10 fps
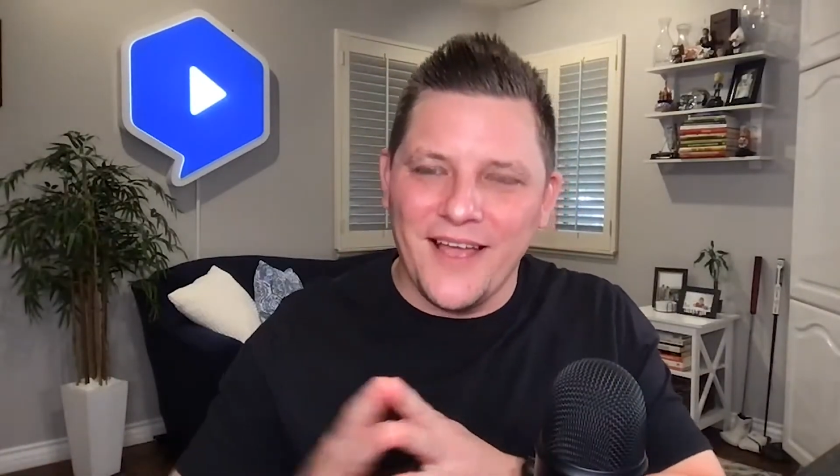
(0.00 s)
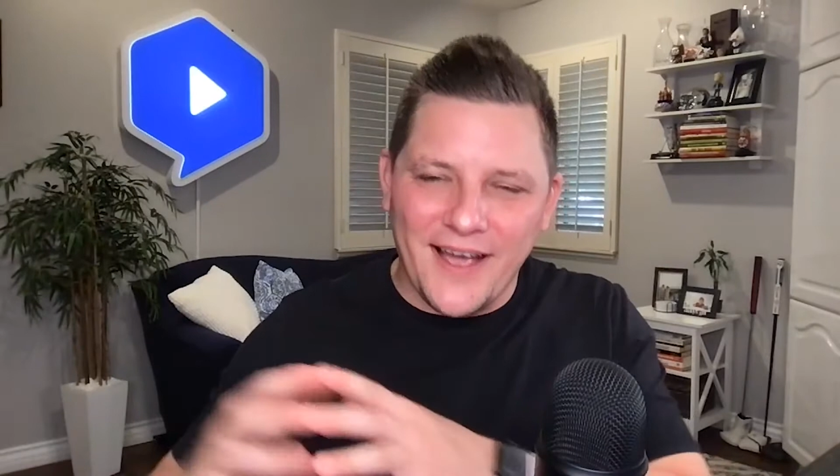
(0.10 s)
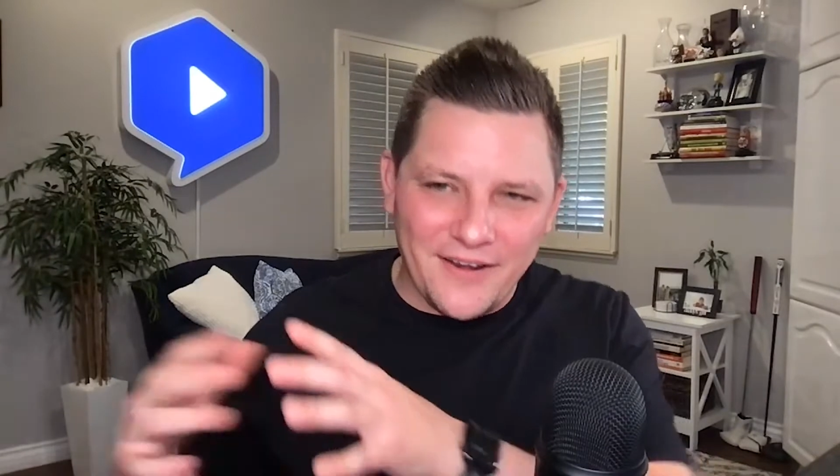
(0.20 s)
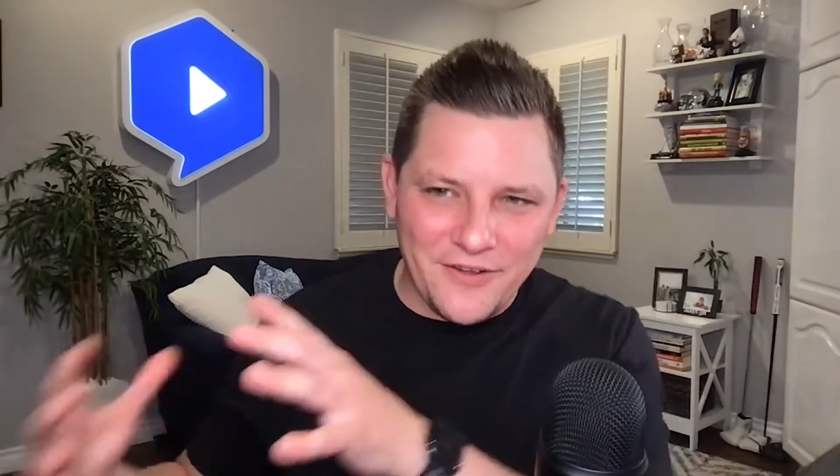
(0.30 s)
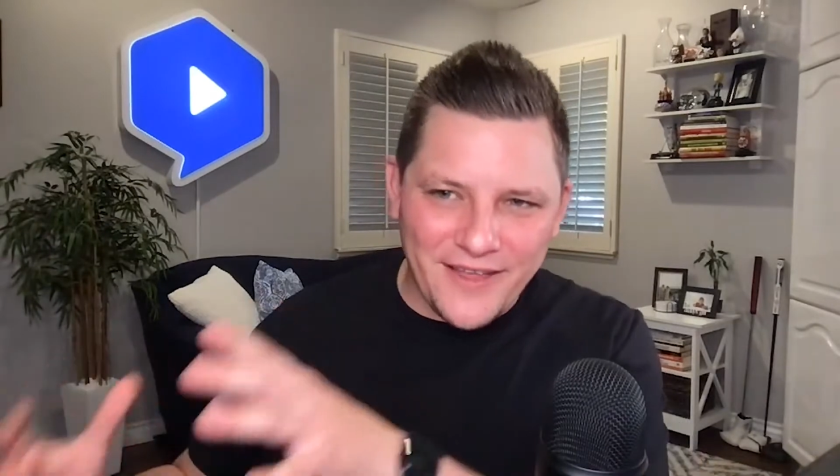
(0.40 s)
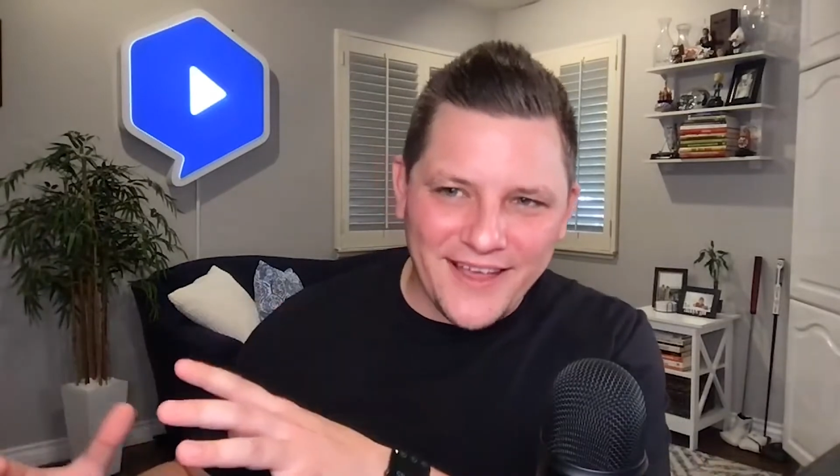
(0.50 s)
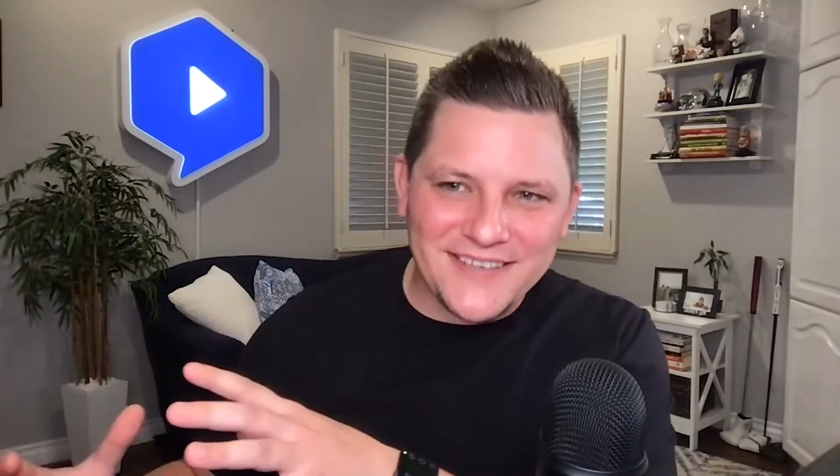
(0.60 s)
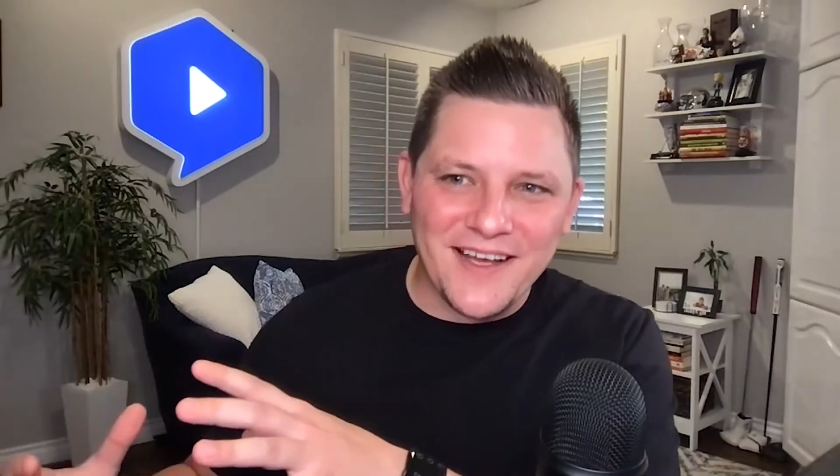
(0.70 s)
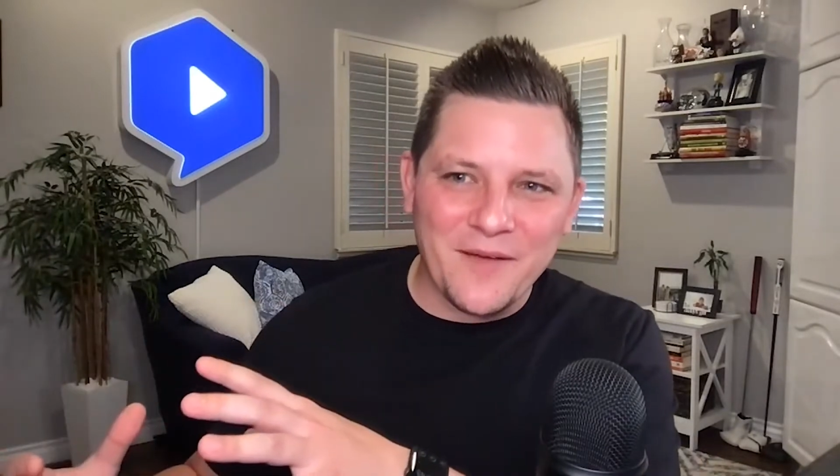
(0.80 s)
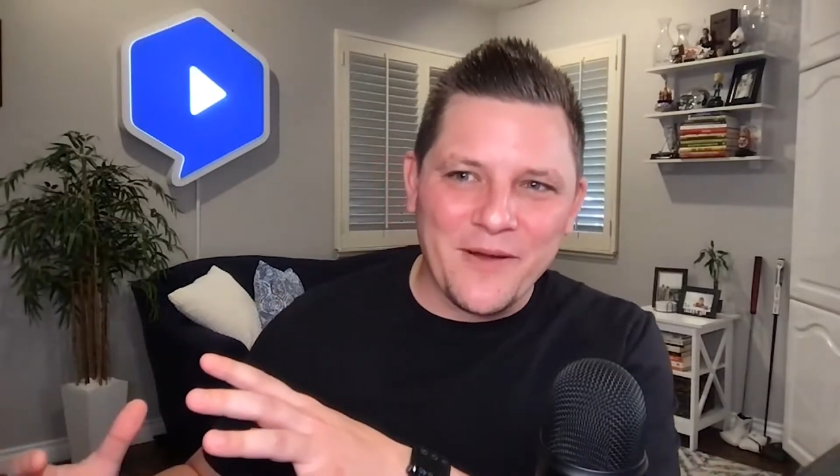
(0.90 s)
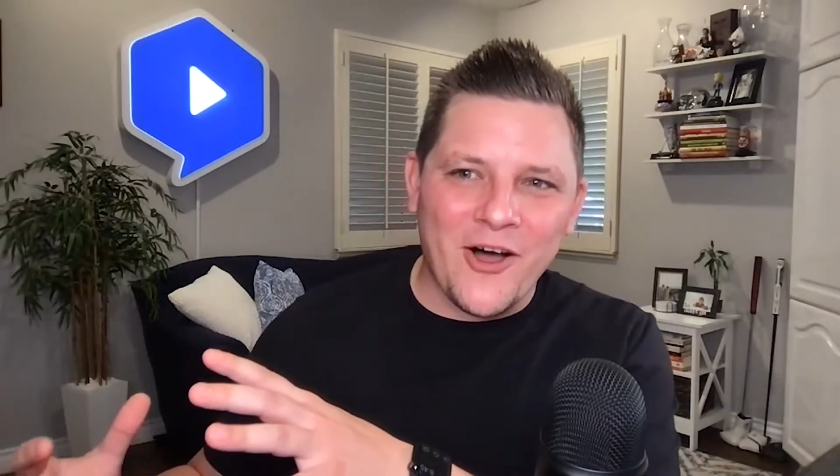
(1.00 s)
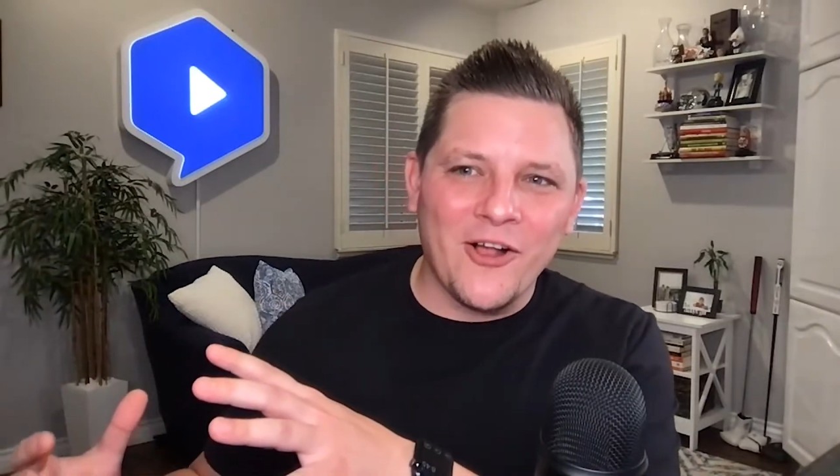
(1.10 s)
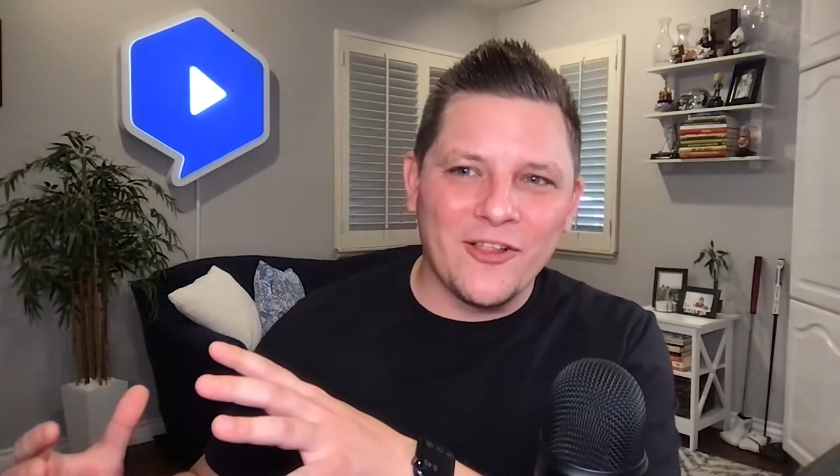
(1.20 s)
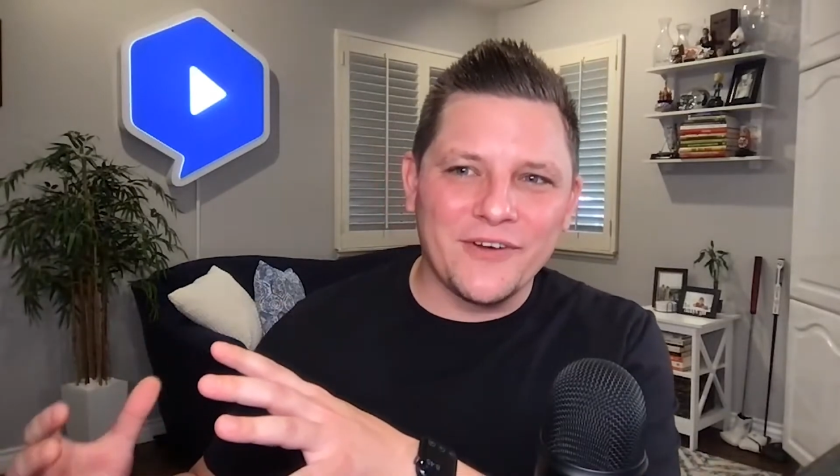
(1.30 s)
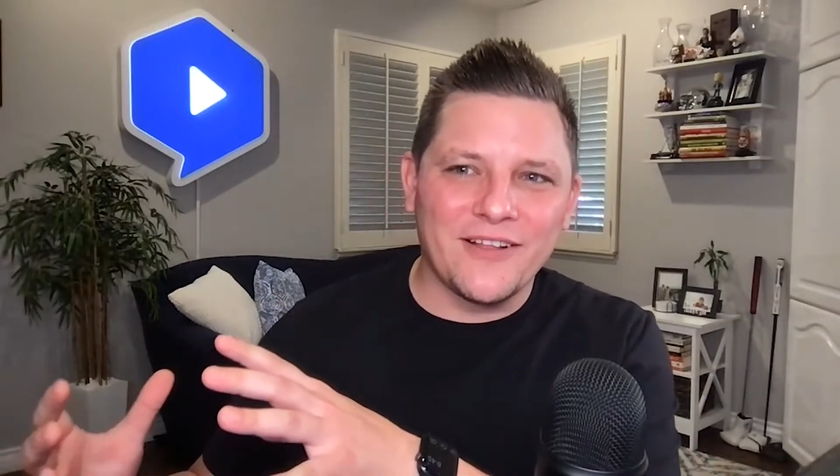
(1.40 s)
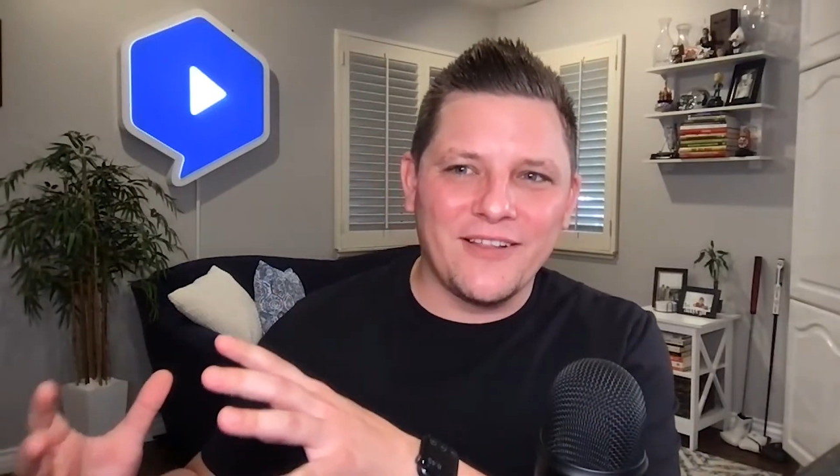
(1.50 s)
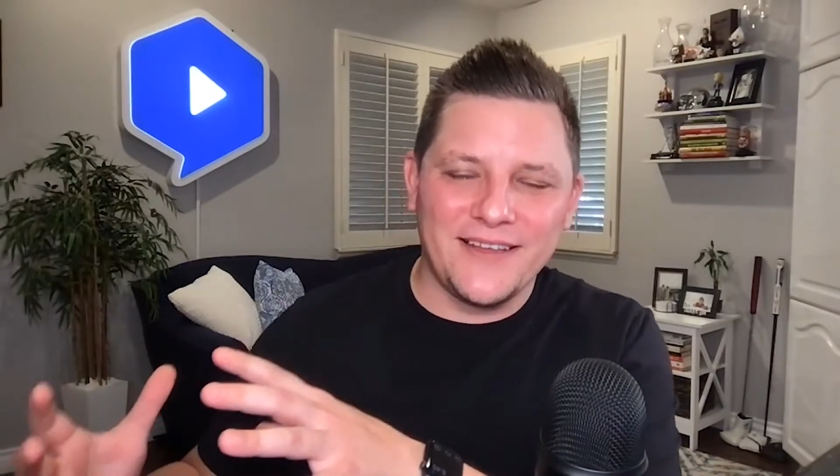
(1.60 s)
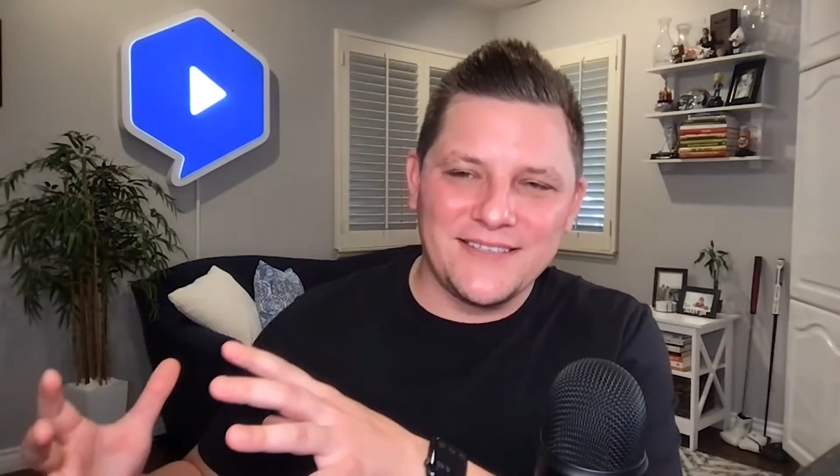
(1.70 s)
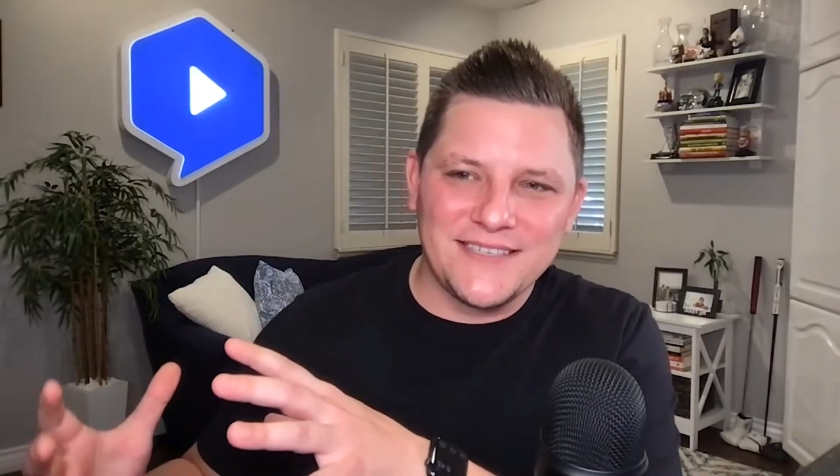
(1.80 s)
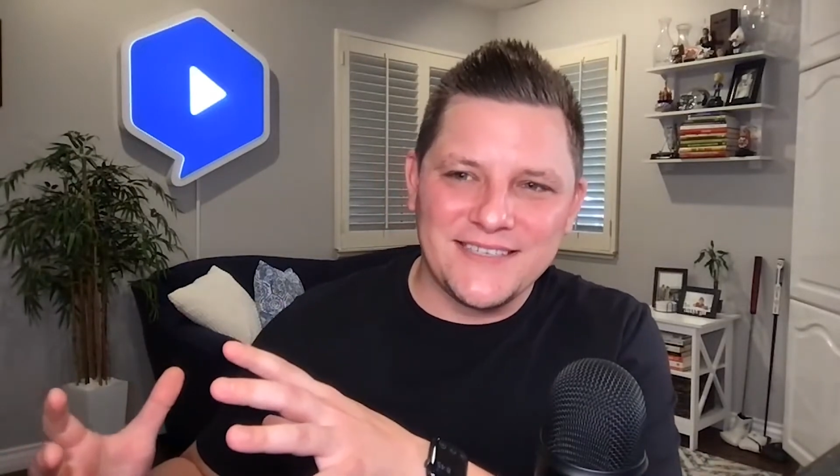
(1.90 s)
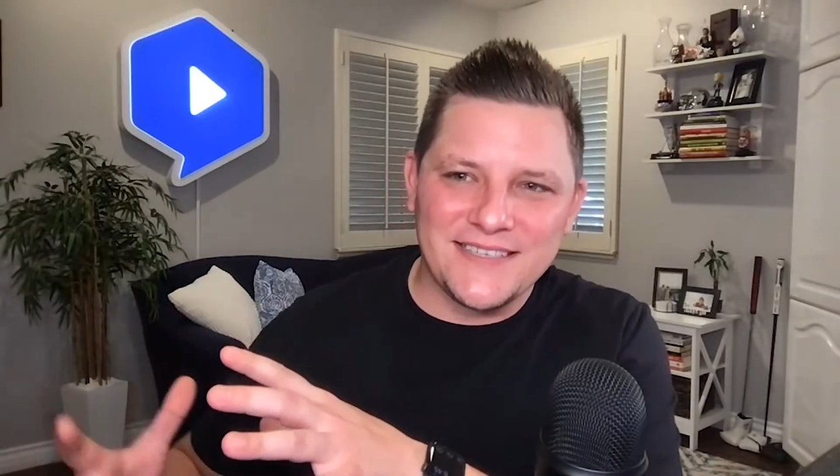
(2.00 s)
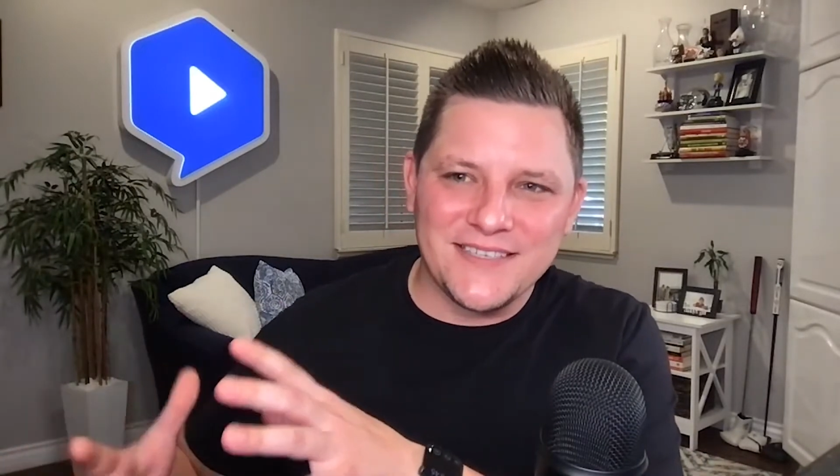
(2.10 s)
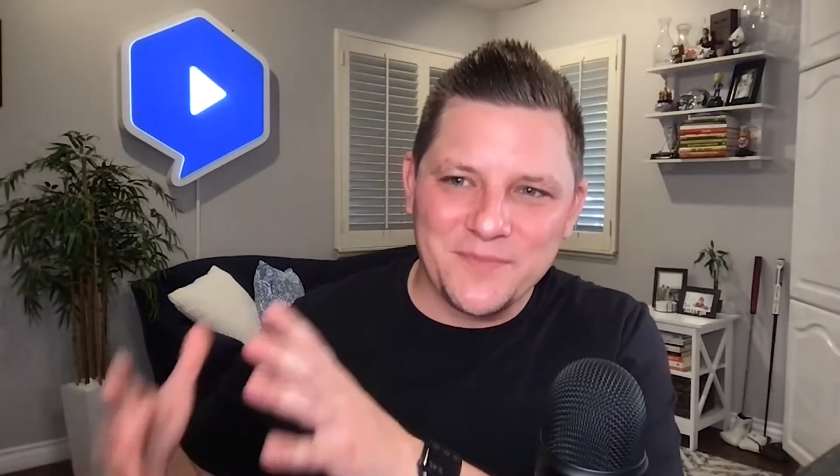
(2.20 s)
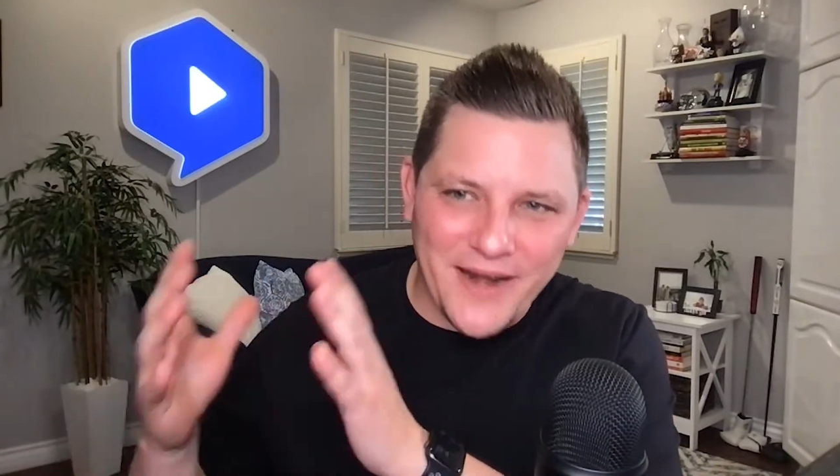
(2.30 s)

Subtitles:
I know you can't talk about all of your client successes,